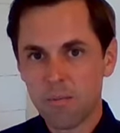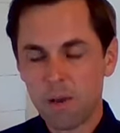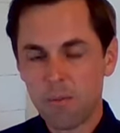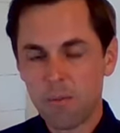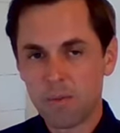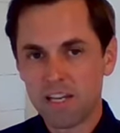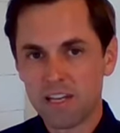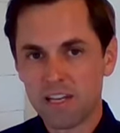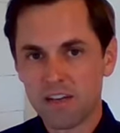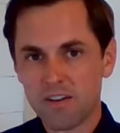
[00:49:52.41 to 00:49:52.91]
I
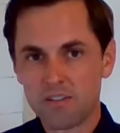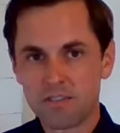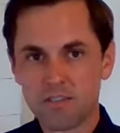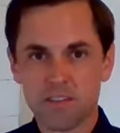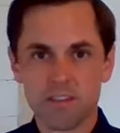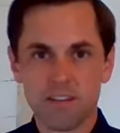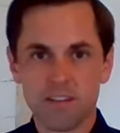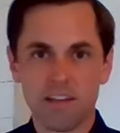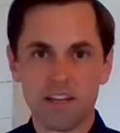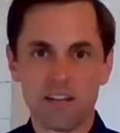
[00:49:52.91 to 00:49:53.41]
mean, here's the
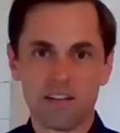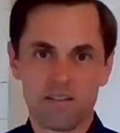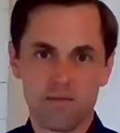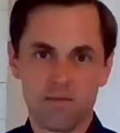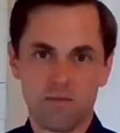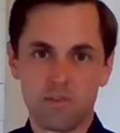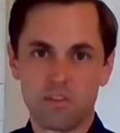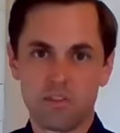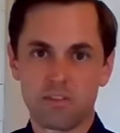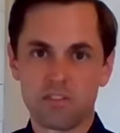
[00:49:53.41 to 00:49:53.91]
thing
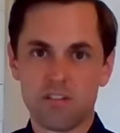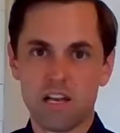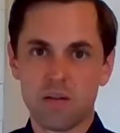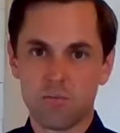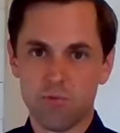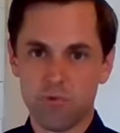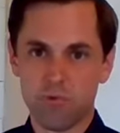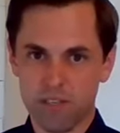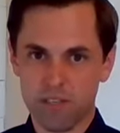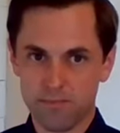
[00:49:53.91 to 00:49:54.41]
with the
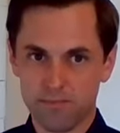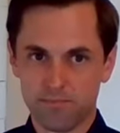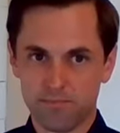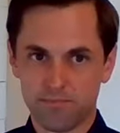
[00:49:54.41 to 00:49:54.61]
checkpoint.